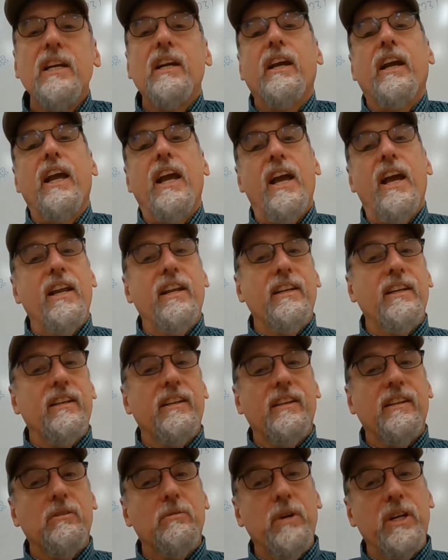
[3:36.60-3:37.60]

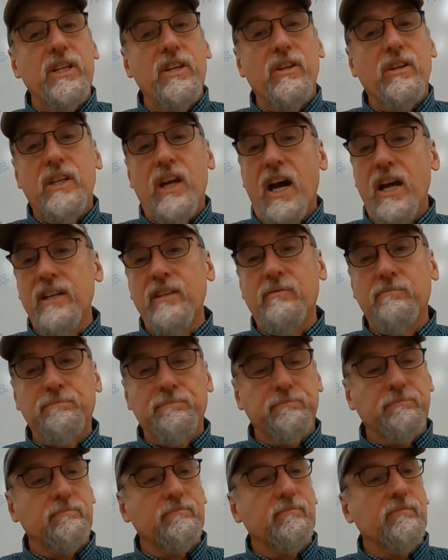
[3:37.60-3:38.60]
And when you're
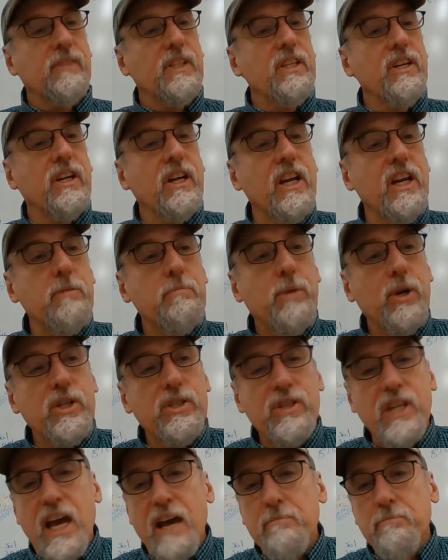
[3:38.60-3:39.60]
done, you're gonna
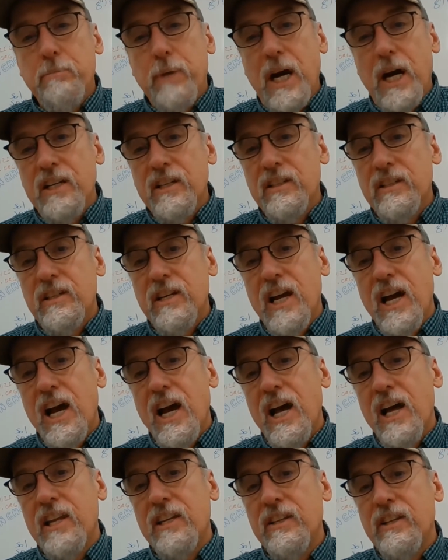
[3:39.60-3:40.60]
push that button
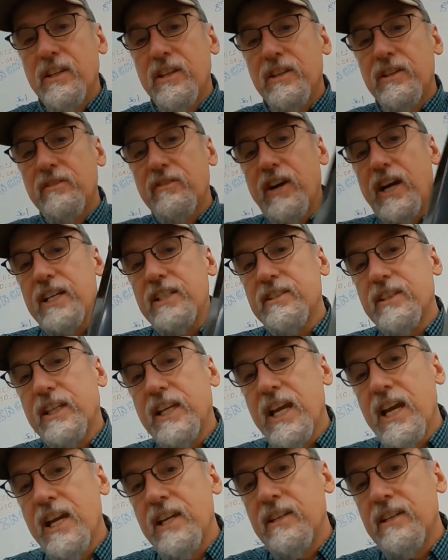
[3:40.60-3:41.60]
on the device
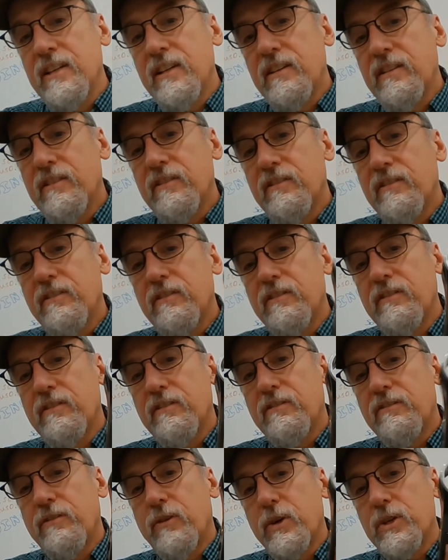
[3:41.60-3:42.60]
again
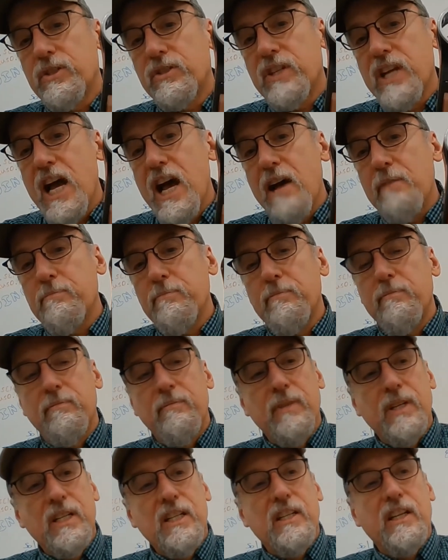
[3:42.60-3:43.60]
for stop
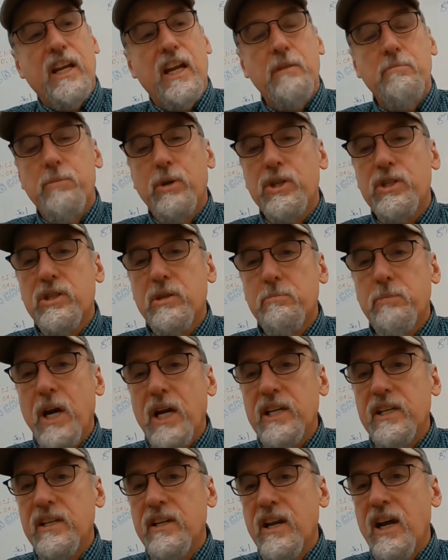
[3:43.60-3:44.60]
and push the
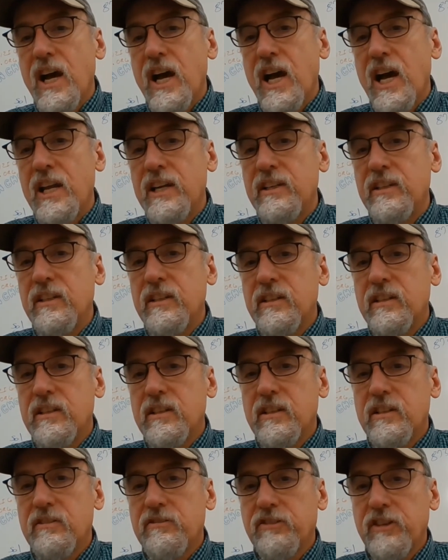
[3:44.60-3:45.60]
button on
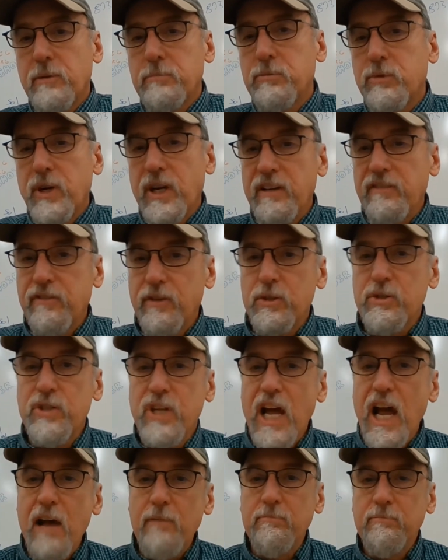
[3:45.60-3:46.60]
Flipgrid for
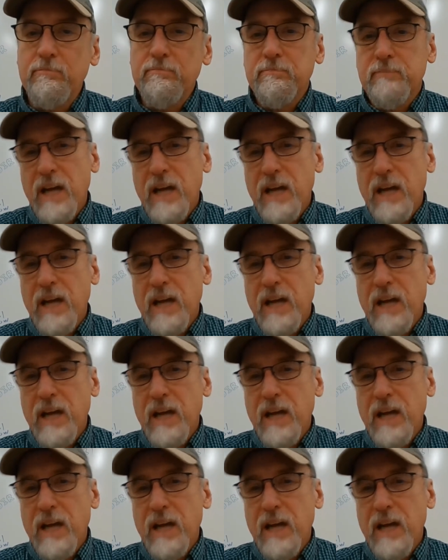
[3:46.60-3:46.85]
stop.